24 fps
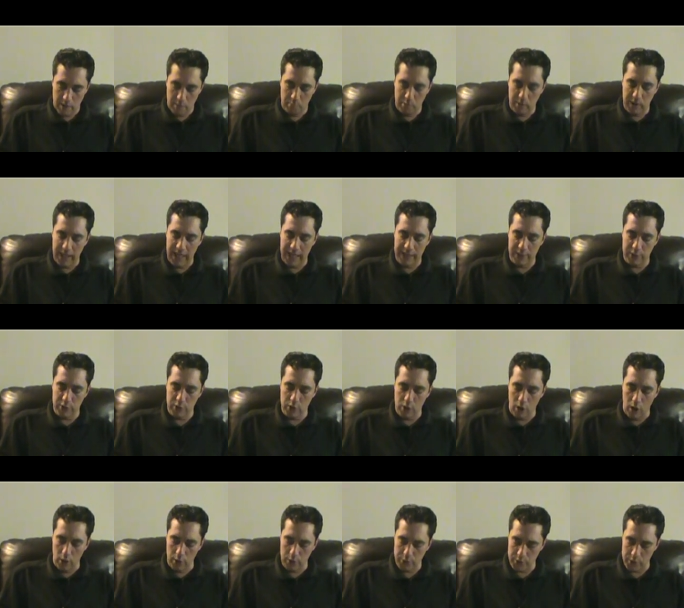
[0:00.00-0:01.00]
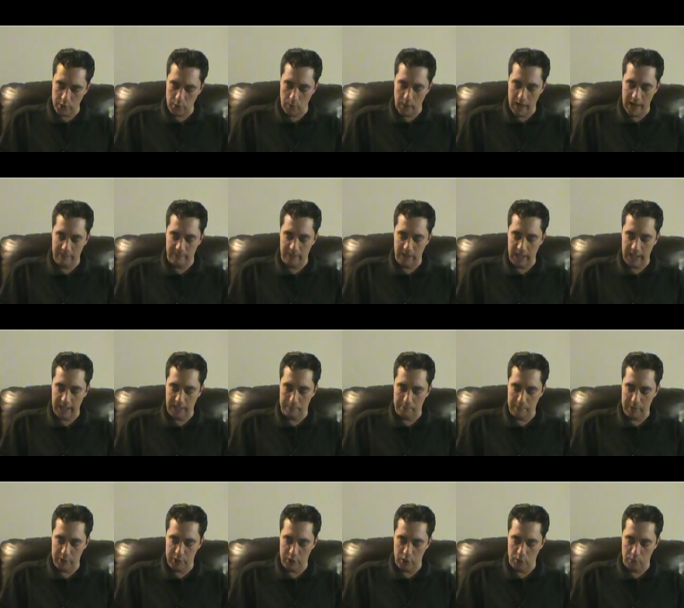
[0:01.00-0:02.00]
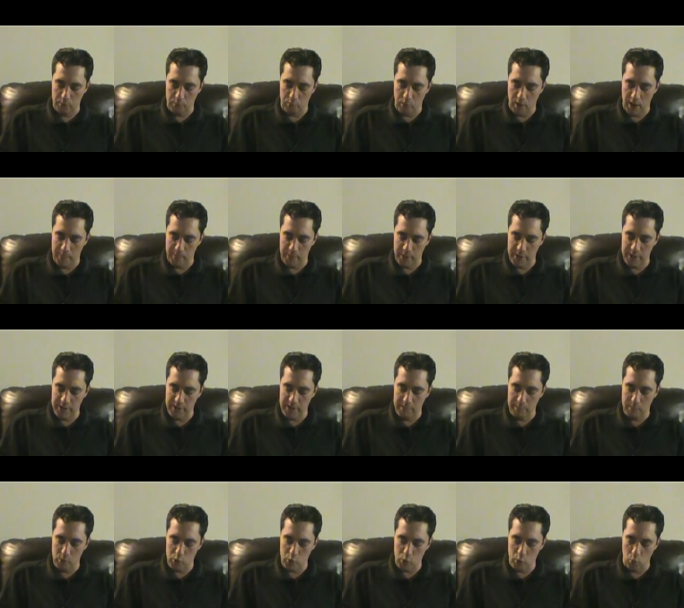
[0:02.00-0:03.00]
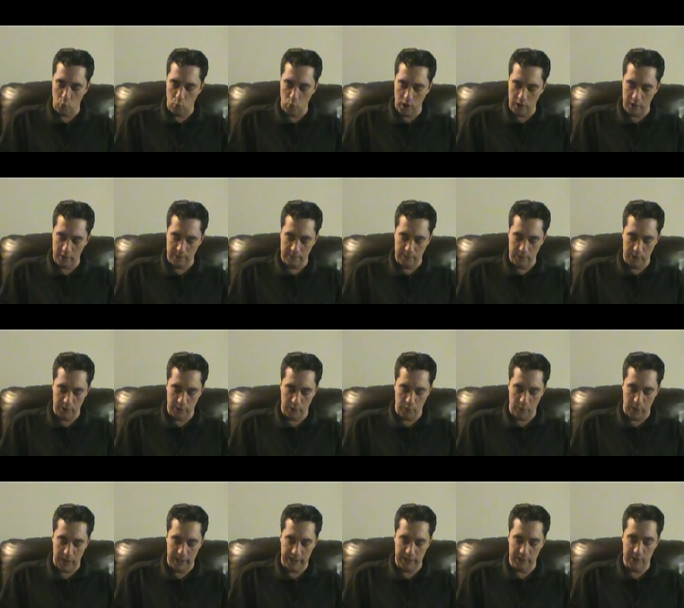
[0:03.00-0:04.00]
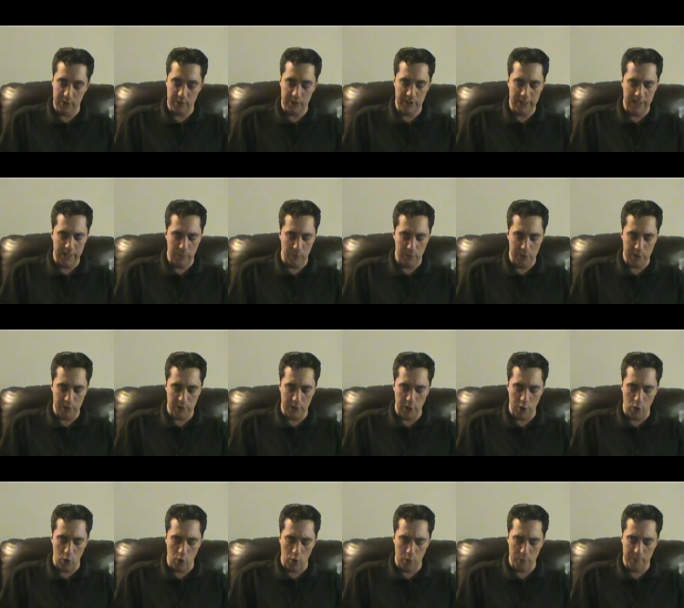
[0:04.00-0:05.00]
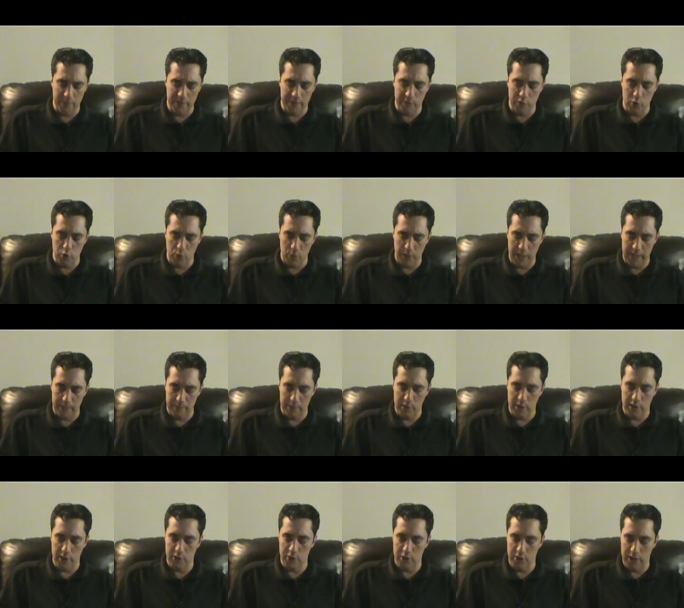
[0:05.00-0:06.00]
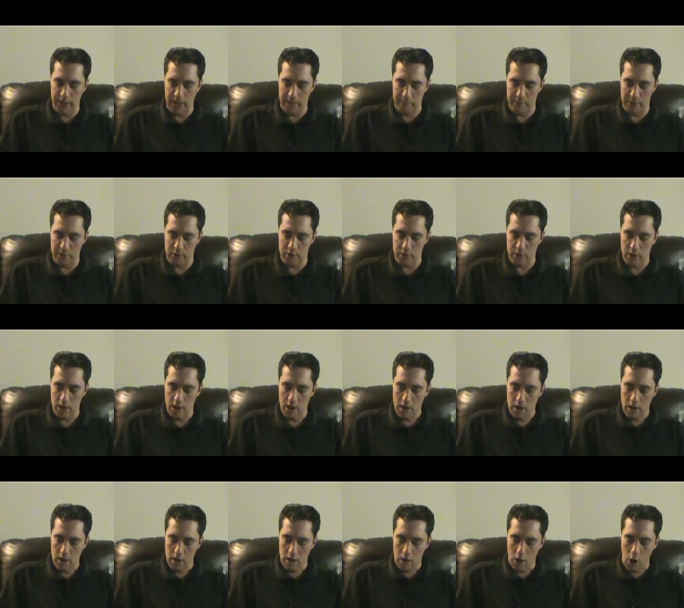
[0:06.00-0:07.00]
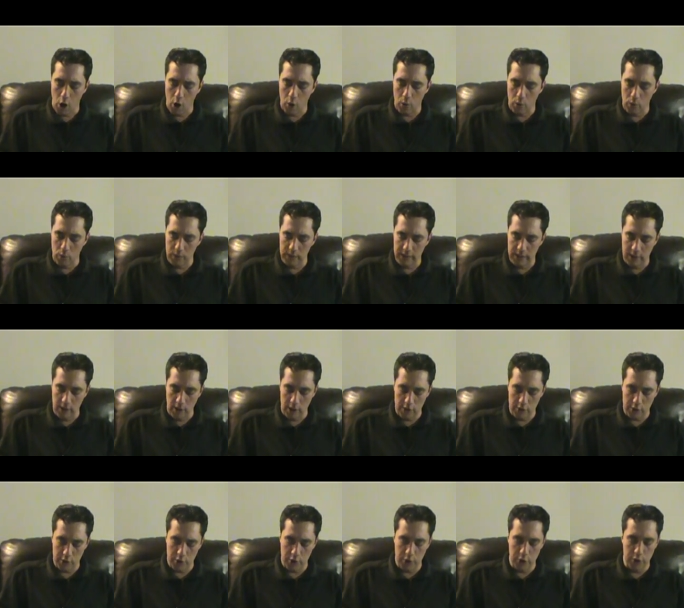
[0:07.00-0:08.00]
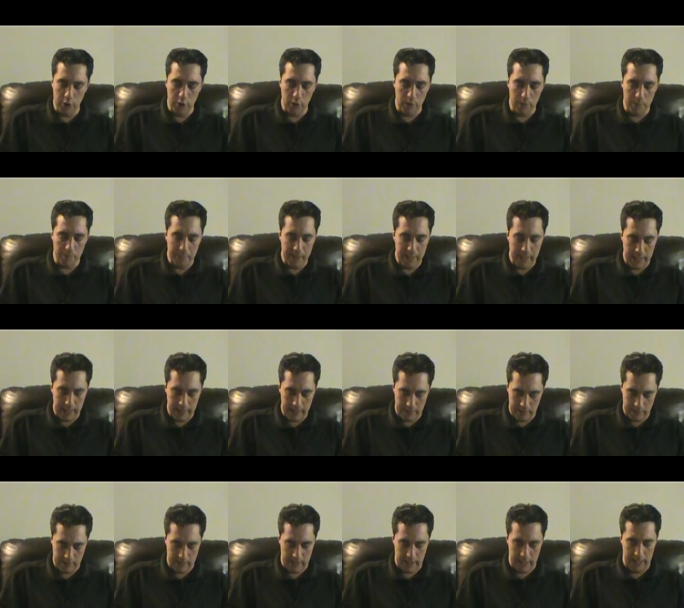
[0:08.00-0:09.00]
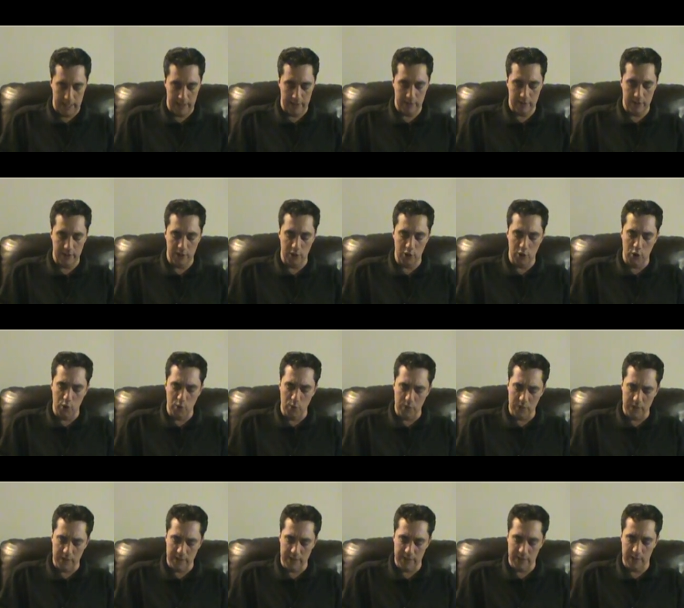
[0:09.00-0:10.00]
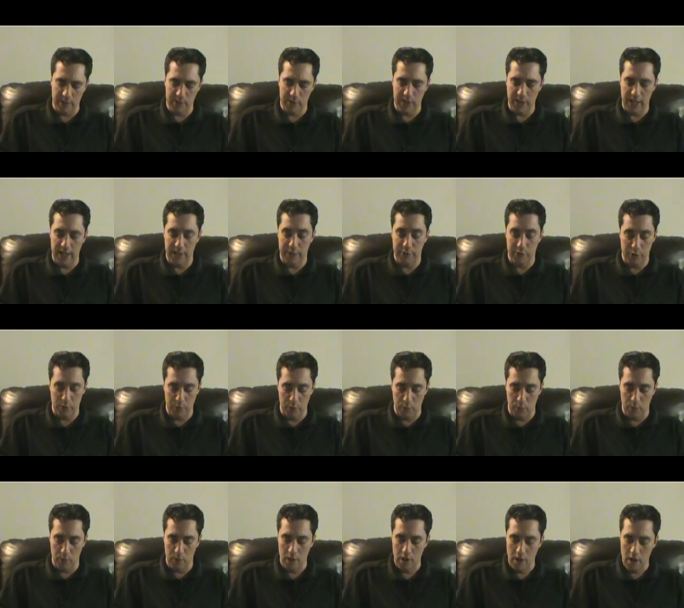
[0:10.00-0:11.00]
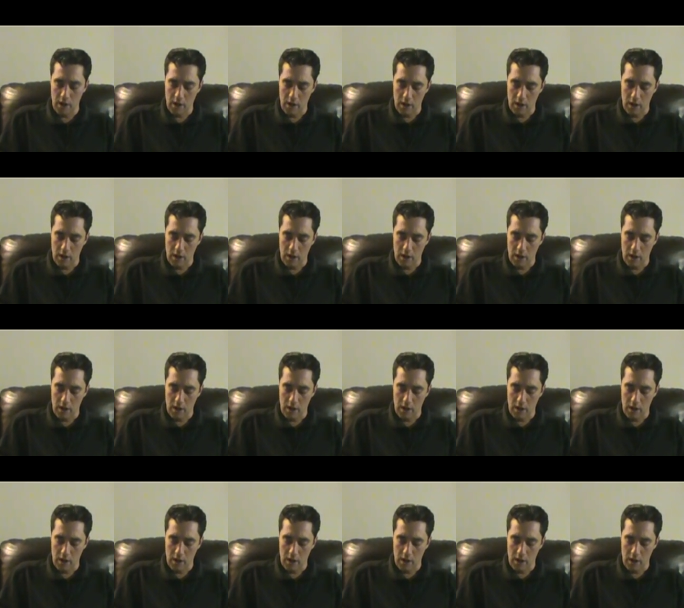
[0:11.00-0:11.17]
Plants also have like mystical properties in a most wonderful degree, and the secrets of the herbs of dreams and enchantments are only lost to European science, and useless to say, too,